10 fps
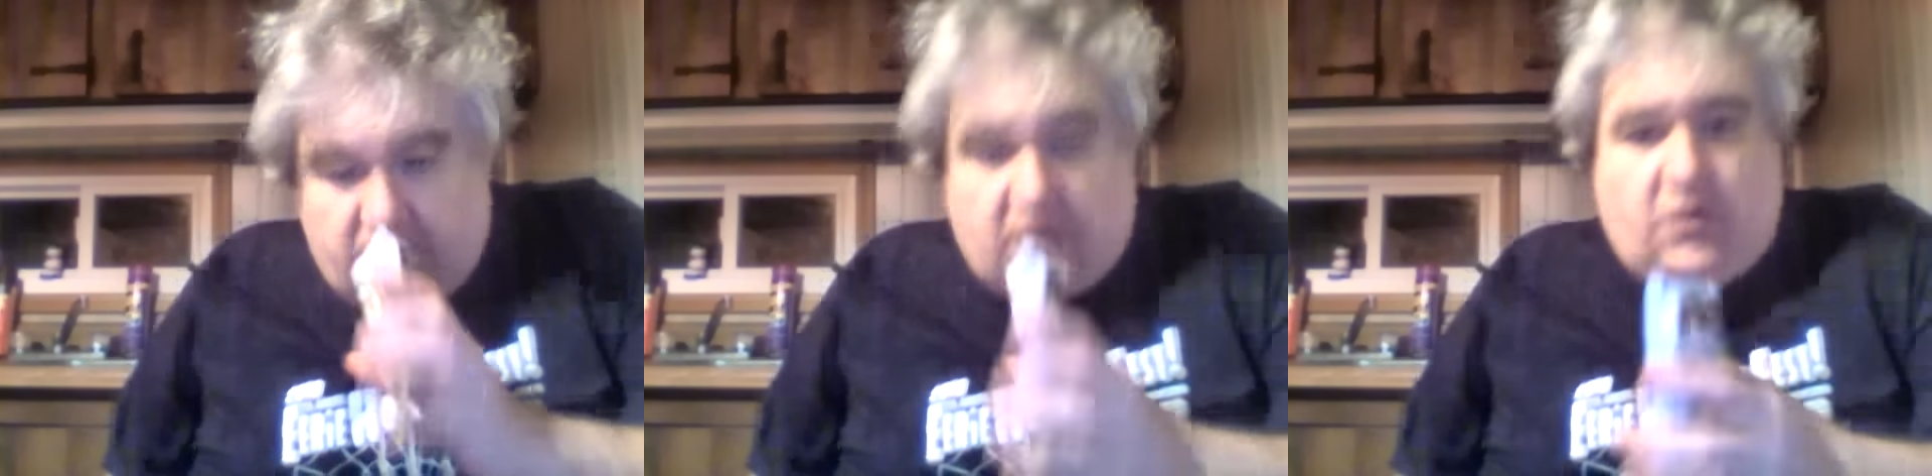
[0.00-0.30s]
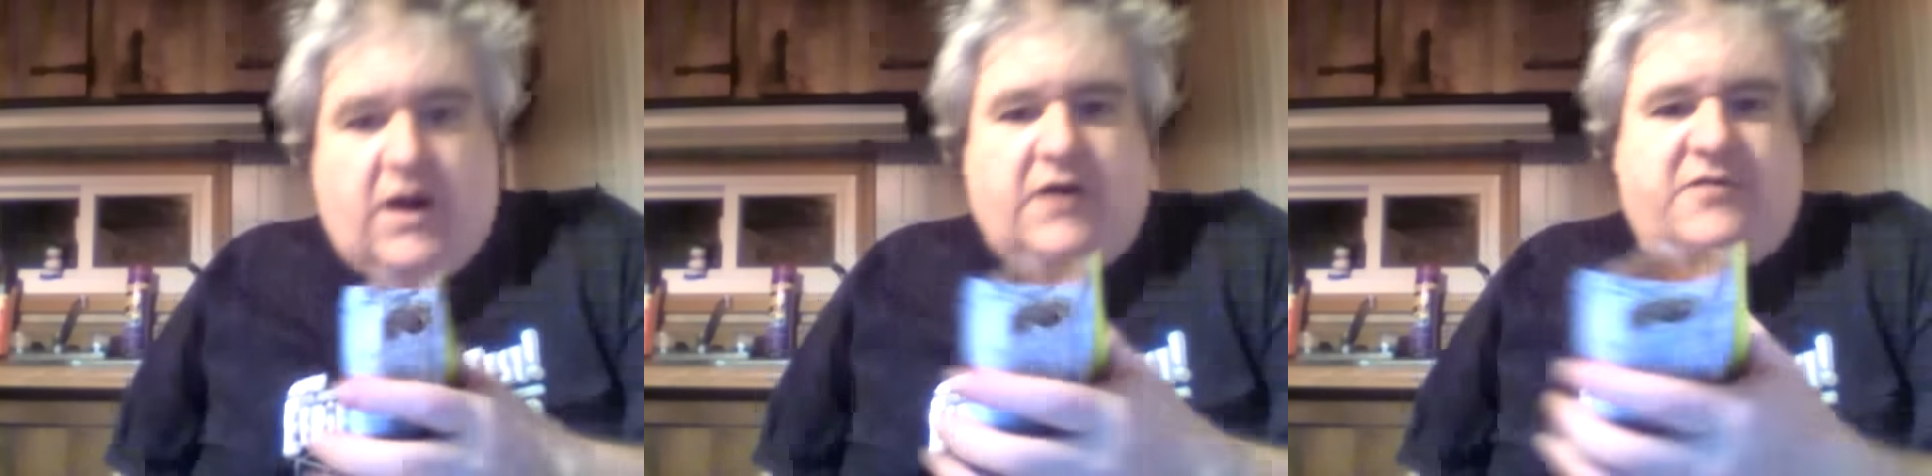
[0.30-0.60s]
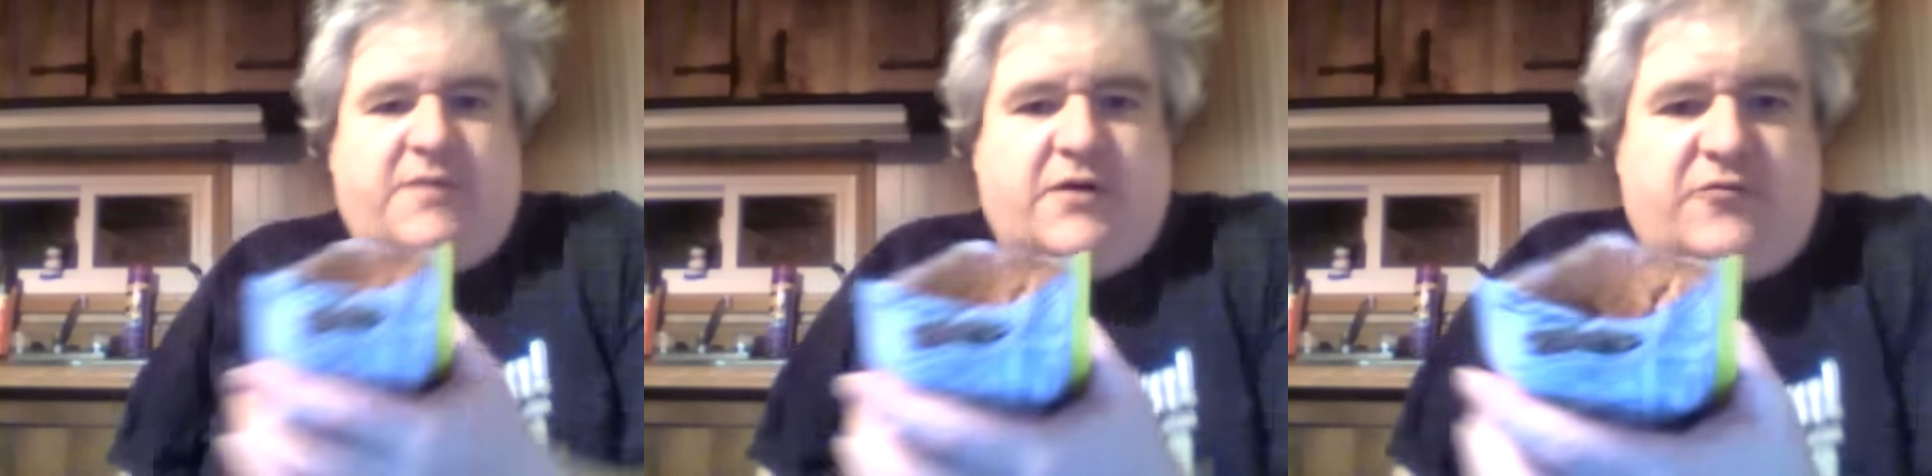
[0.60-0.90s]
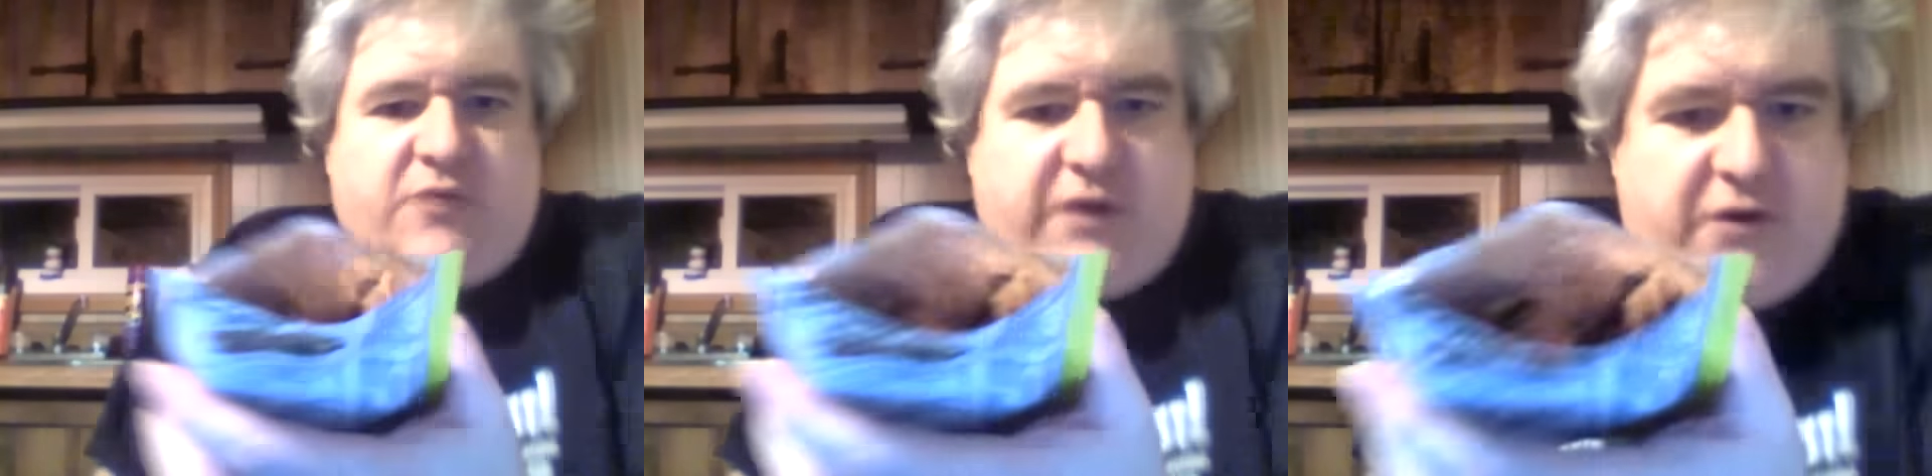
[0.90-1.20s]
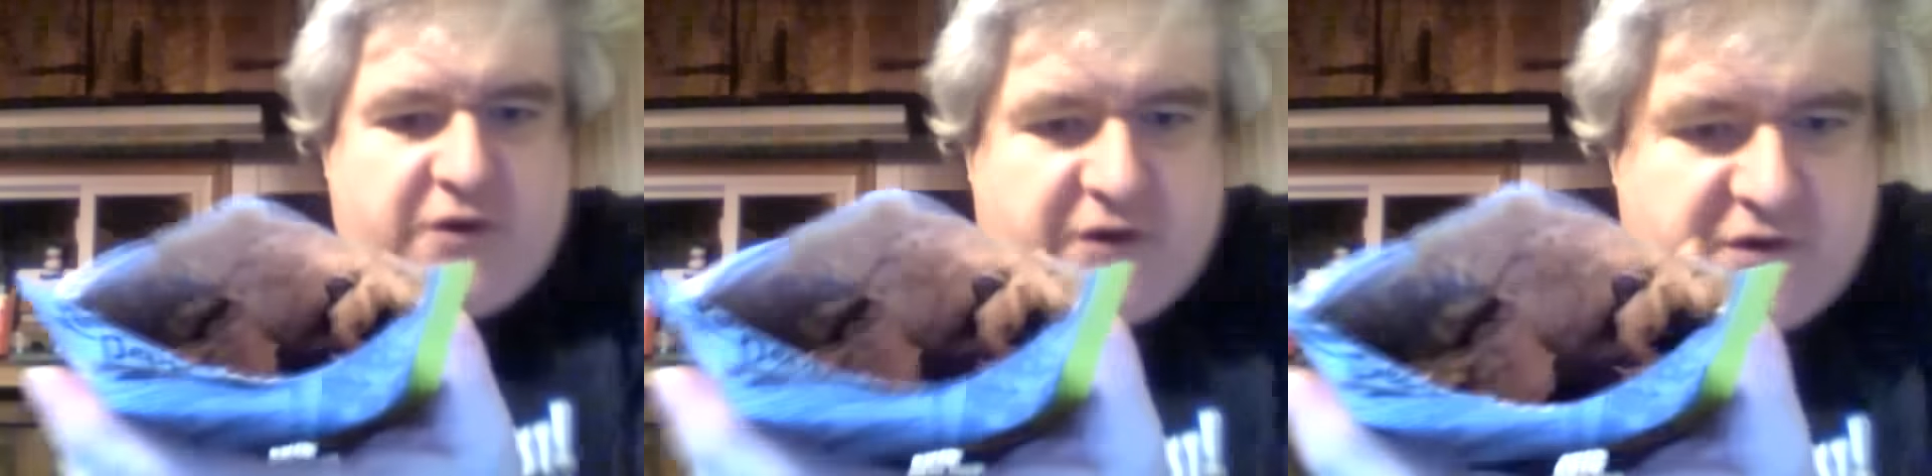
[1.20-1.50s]
Wow, smells really
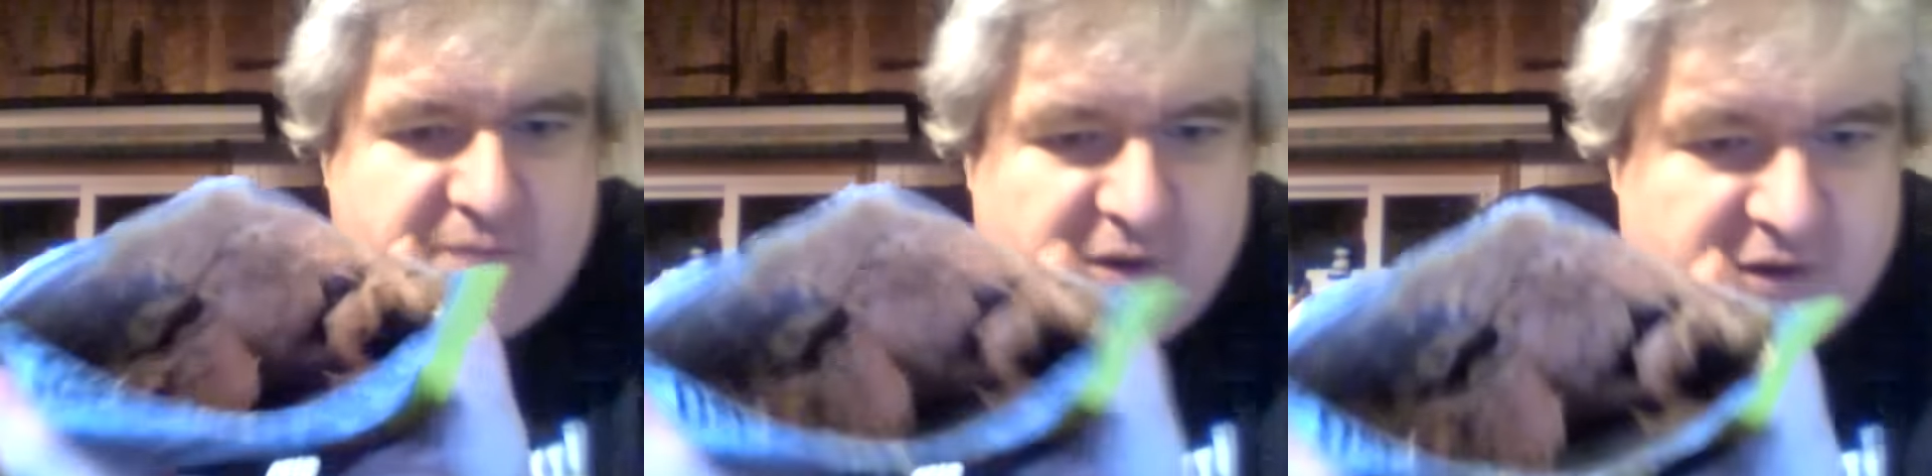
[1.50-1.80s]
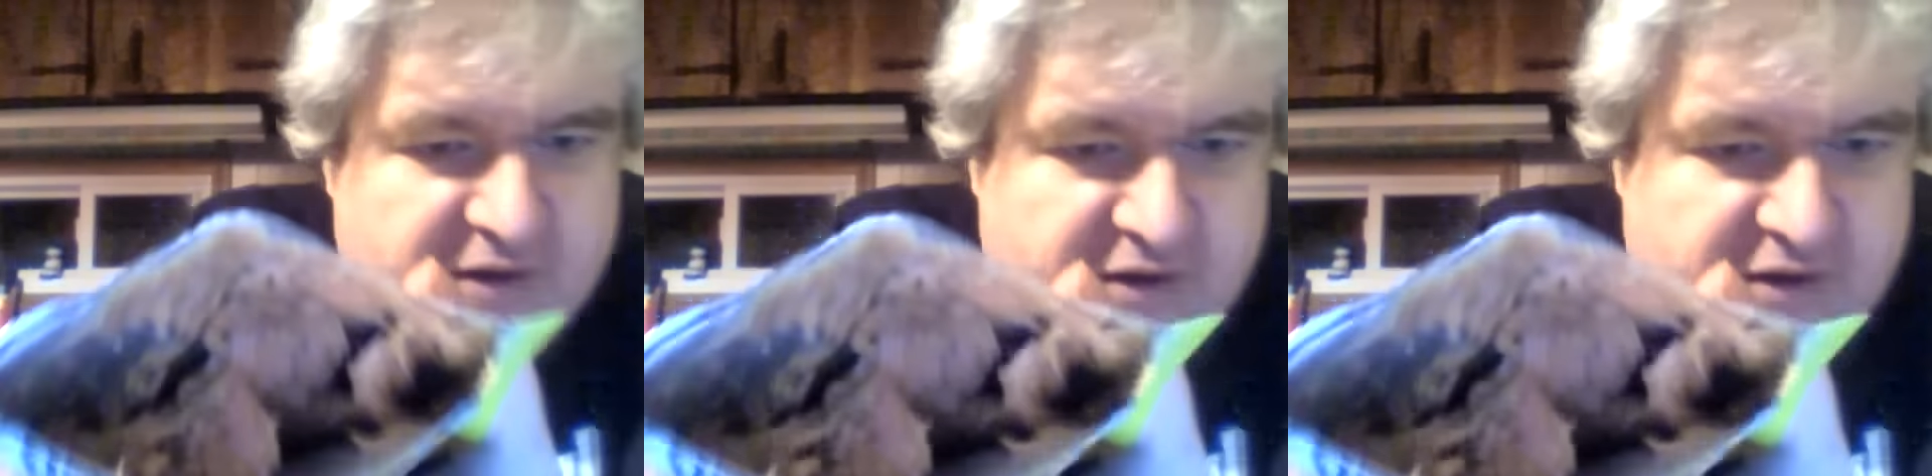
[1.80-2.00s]
good. You can smell the,